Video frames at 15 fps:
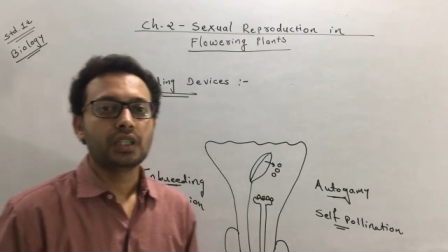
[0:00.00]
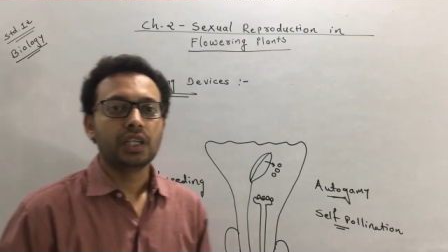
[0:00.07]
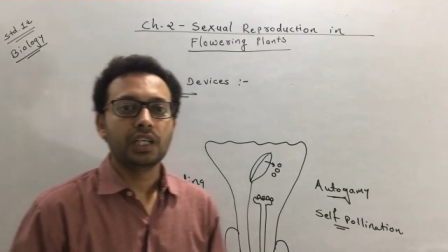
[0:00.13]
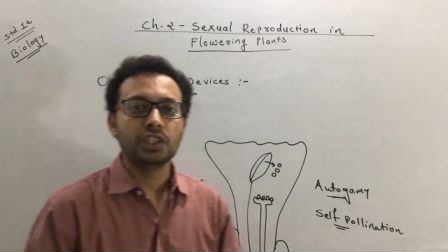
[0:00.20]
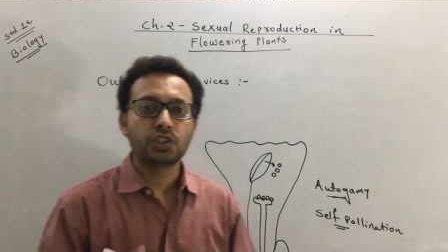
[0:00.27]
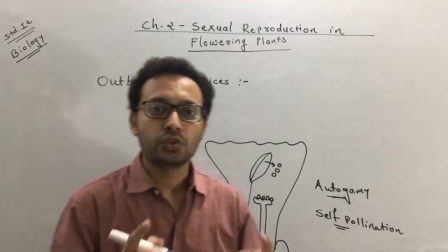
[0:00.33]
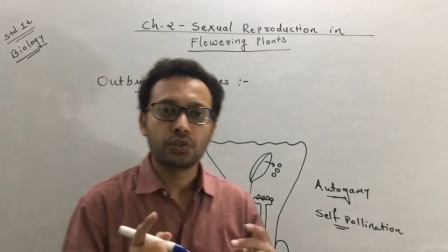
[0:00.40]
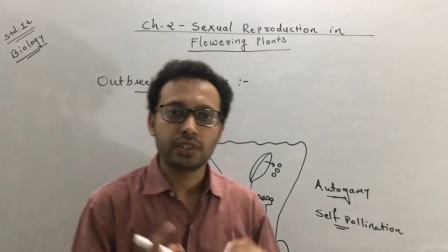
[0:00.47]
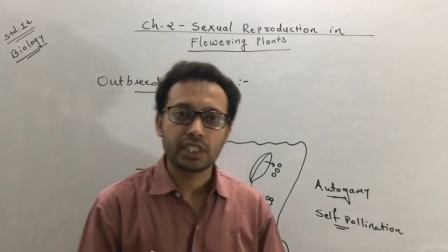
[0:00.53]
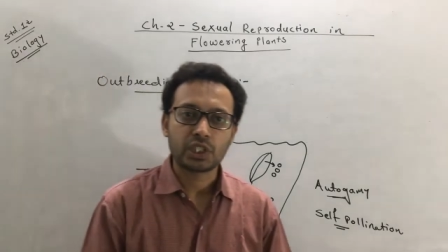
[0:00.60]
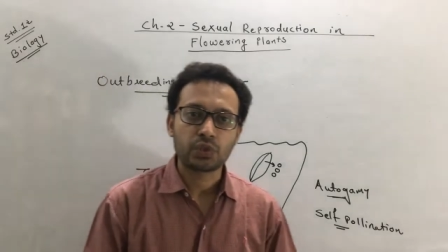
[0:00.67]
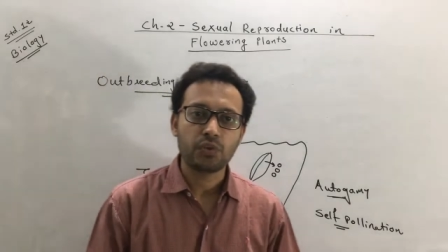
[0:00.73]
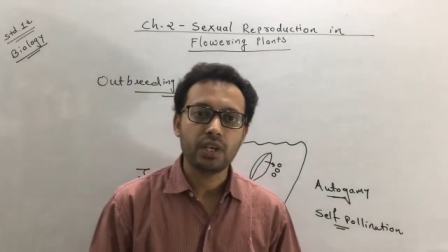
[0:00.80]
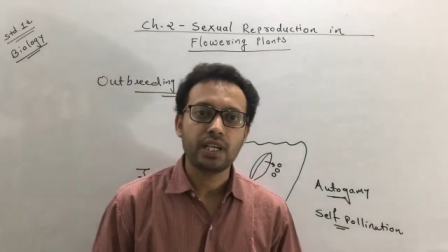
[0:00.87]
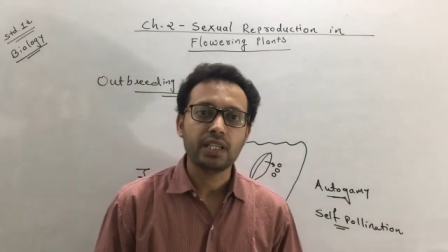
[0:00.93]
And so
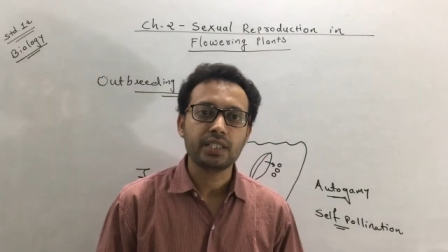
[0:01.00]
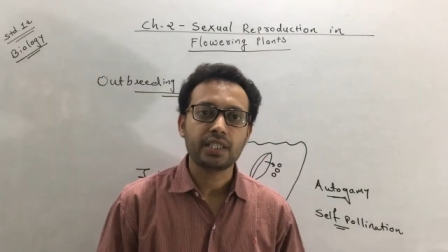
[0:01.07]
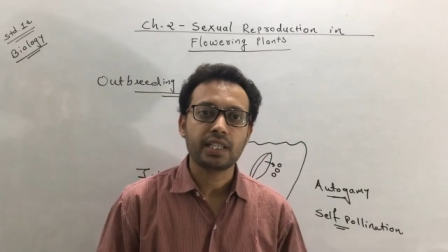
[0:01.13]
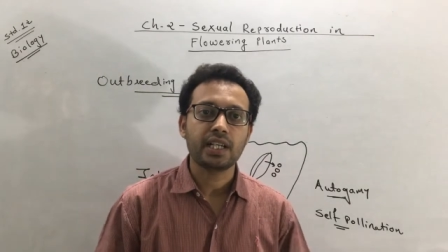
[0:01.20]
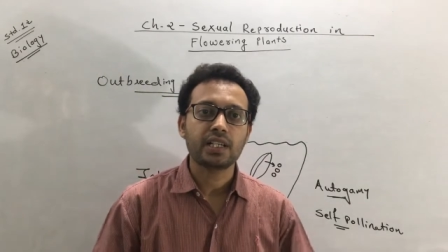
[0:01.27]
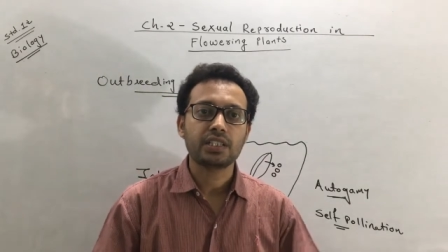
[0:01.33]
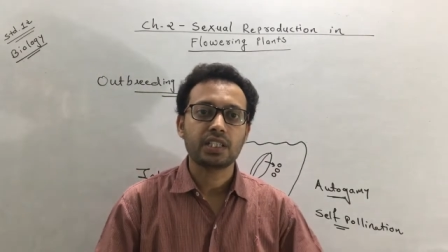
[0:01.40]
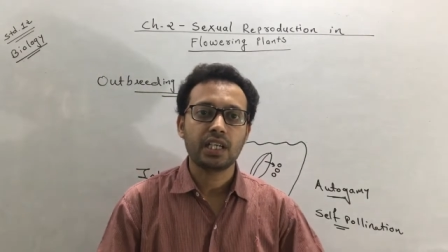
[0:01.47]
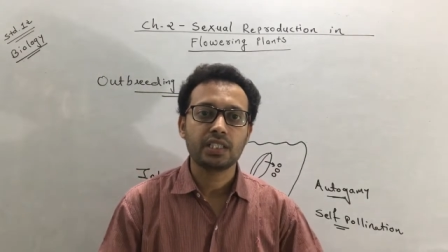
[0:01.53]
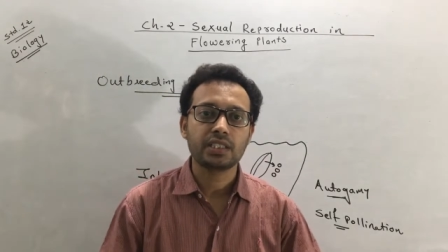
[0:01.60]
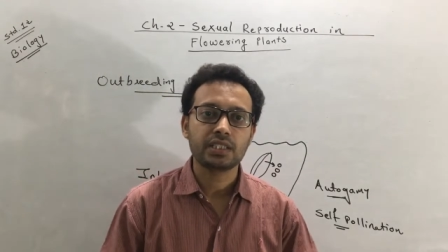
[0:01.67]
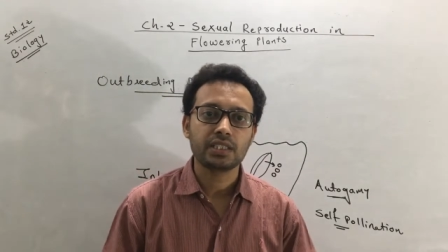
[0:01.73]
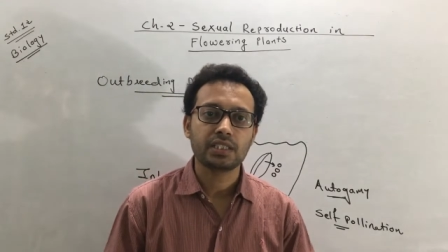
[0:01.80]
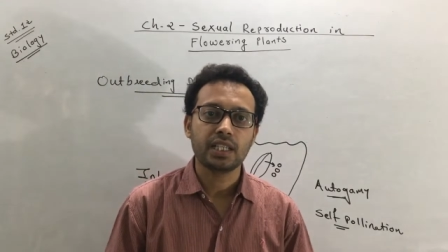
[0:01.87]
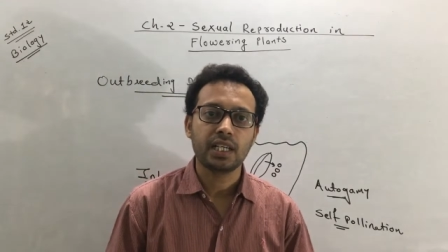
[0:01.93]
that's why there are
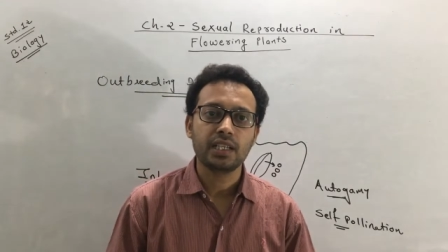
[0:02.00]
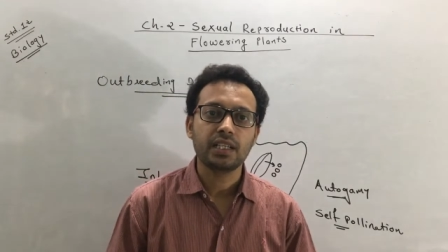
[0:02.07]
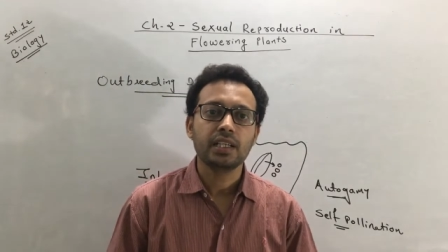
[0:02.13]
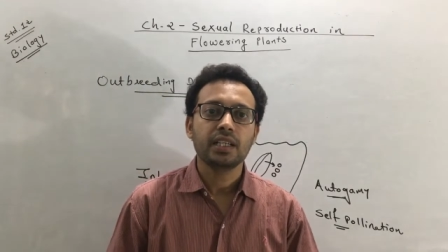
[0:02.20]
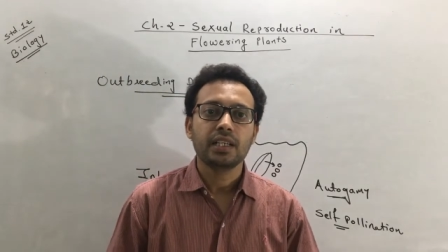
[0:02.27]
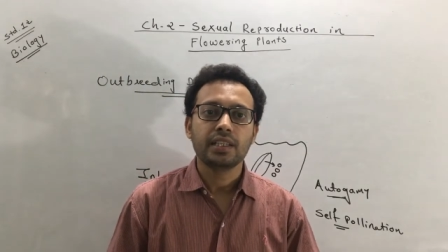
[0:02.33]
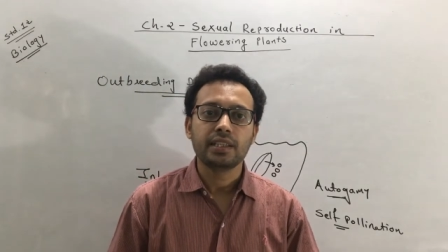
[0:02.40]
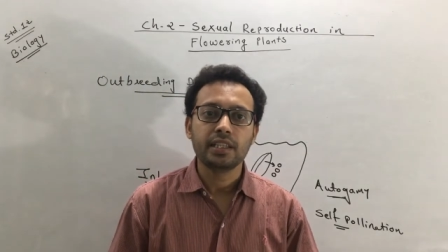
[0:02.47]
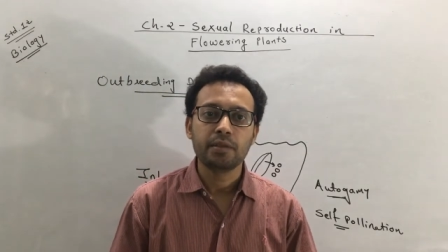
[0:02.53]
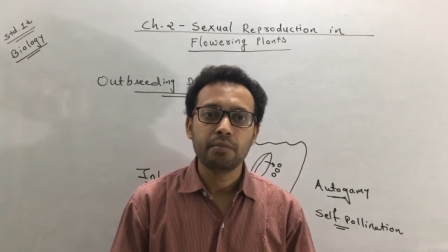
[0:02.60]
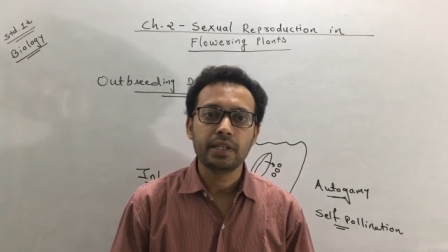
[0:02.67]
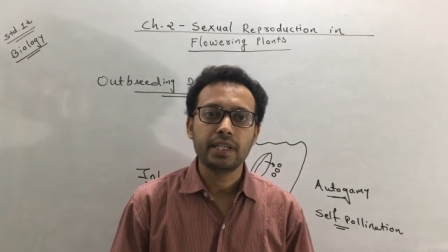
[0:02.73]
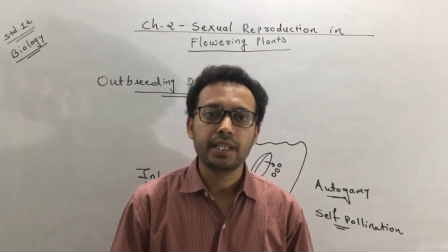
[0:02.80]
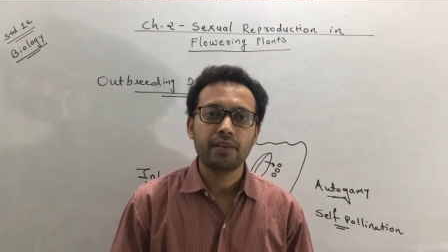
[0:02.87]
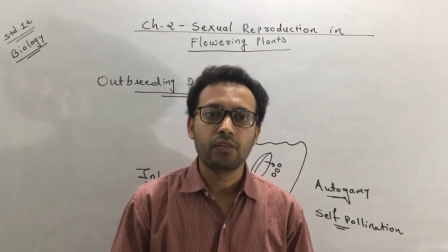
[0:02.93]
chances that they
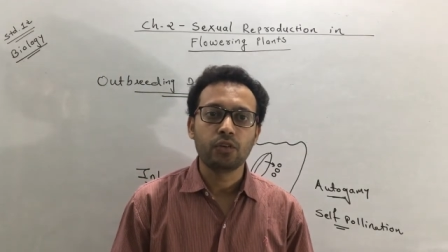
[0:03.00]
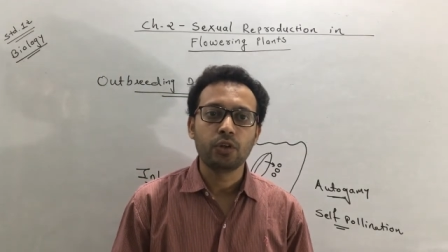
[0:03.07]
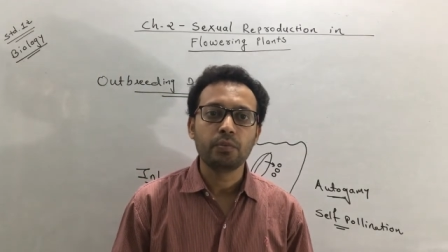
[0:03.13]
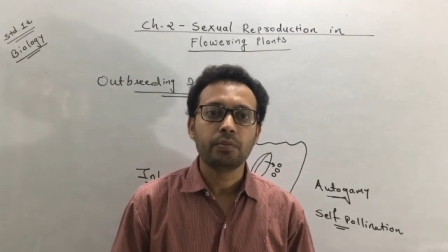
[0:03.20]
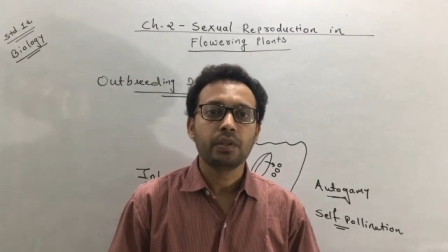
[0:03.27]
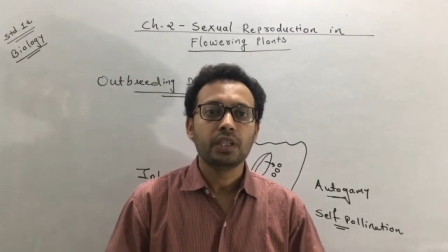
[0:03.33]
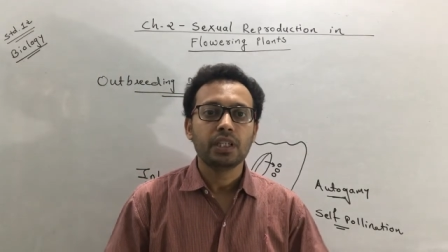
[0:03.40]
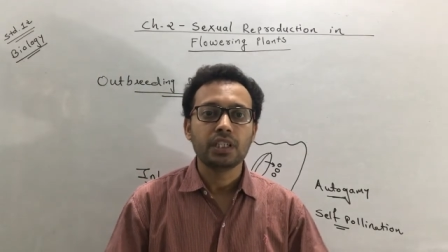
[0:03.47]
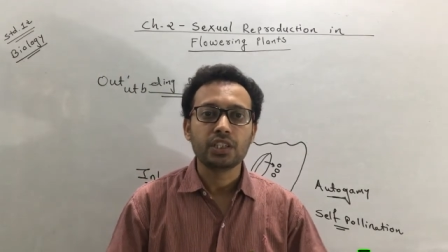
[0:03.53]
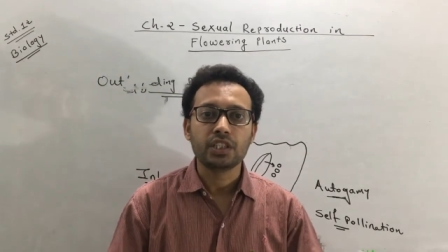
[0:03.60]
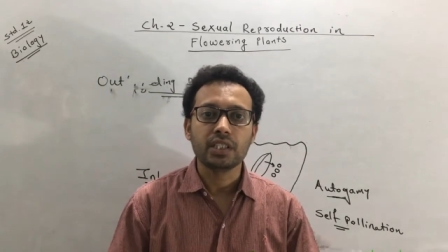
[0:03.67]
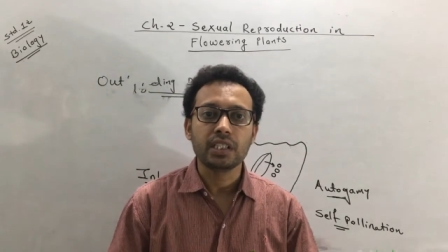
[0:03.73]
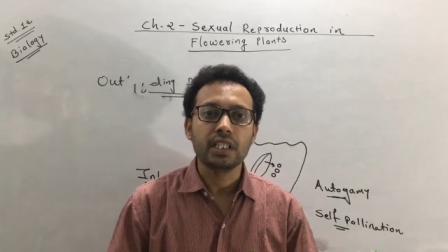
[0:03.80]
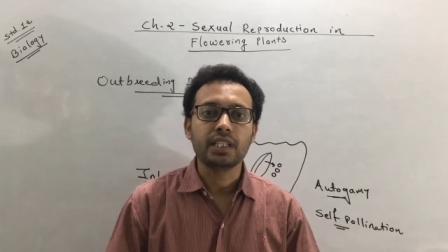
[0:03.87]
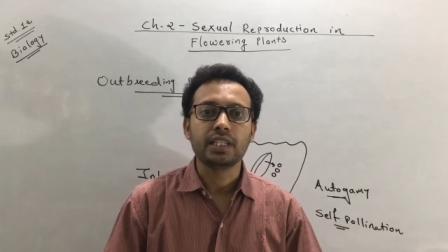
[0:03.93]
may develop a
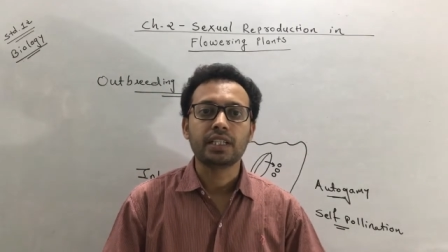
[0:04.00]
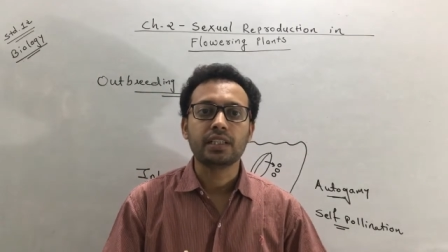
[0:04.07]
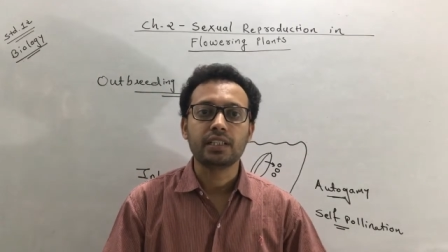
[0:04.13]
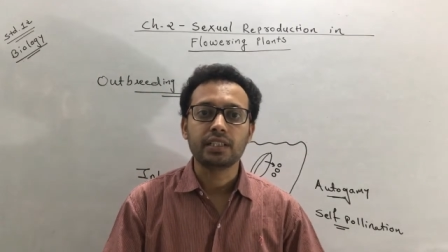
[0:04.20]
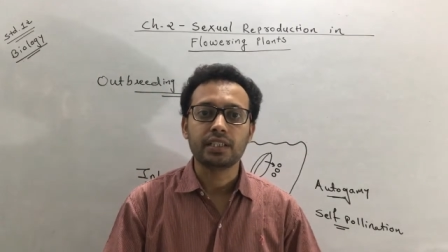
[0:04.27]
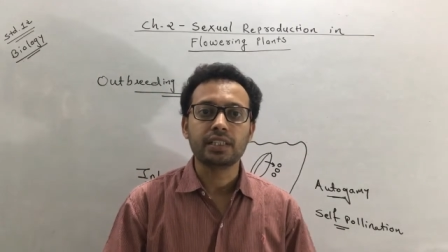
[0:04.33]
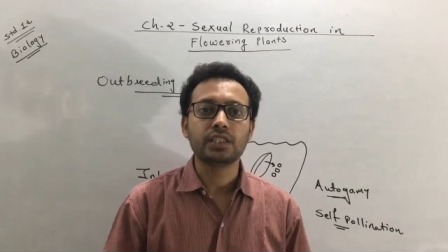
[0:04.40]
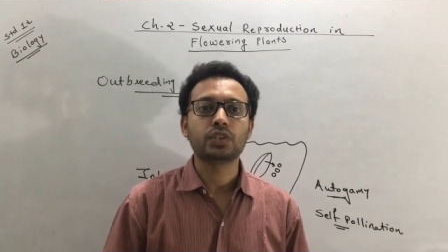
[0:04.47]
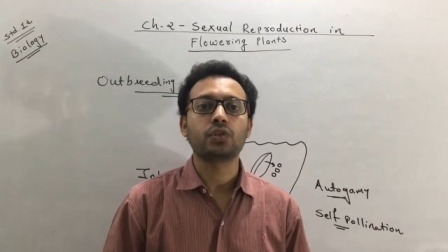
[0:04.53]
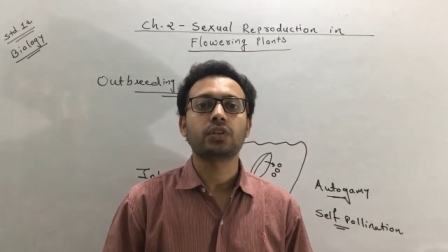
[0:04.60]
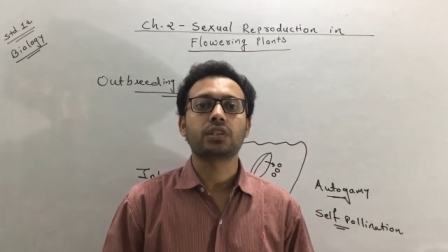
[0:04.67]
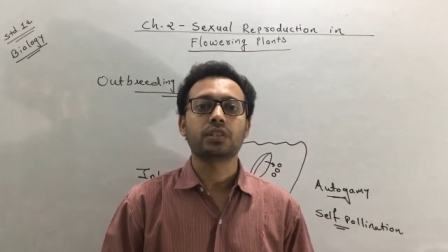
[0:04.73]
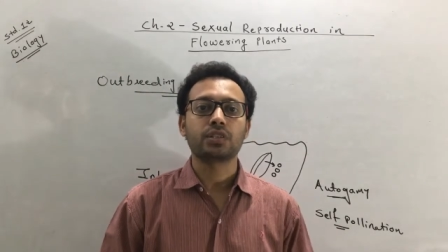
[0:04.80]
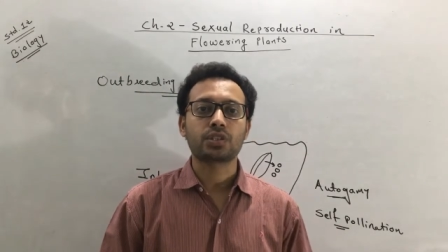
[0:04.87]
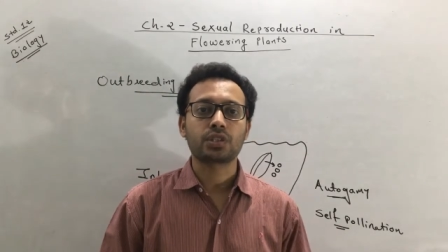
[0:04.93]
genetic
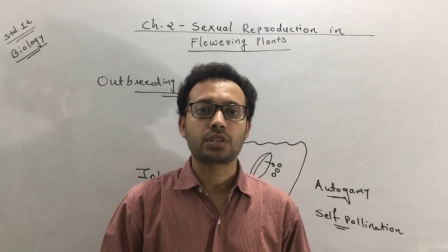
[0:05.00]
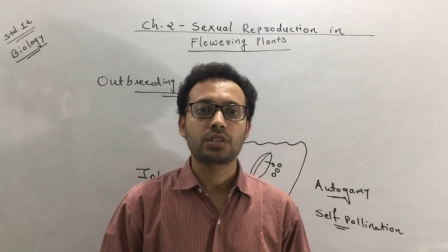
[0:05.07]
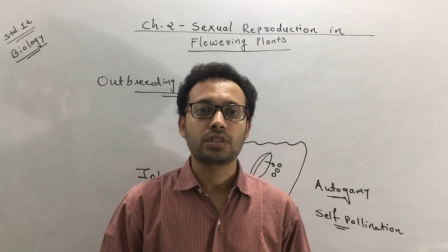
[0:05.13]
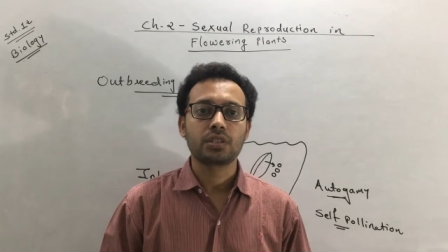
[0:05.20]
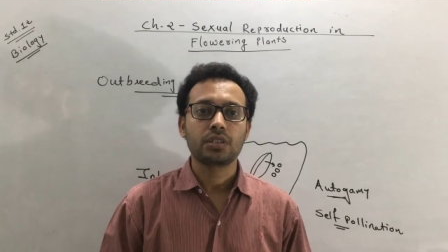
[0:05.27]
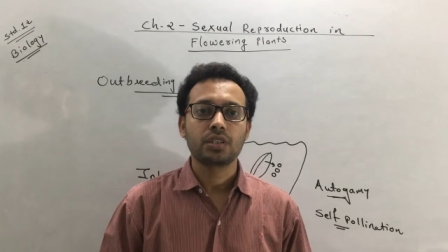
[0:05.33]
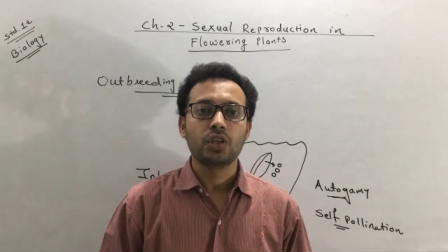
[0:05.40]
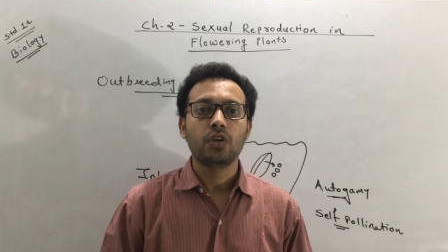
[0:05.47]
disorders,